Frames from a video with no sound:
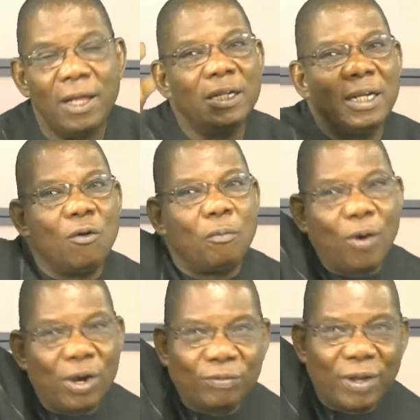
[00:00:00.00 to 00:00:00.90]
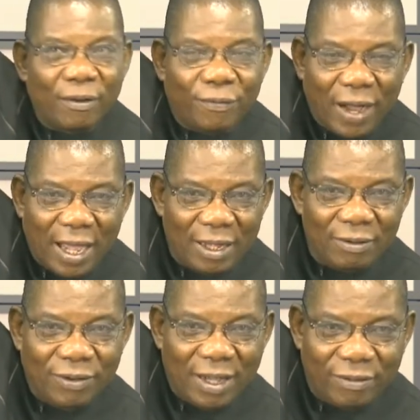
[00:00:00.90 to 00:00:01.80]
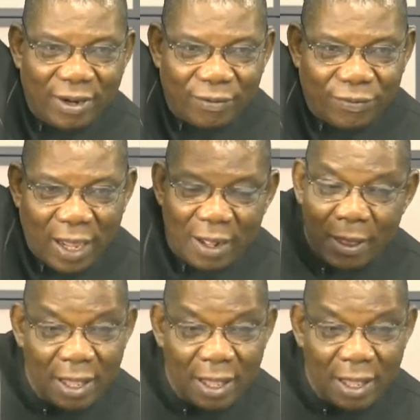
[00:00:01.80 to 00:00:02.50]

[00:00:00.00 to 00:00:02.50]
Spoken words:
They will point very far, very, very far.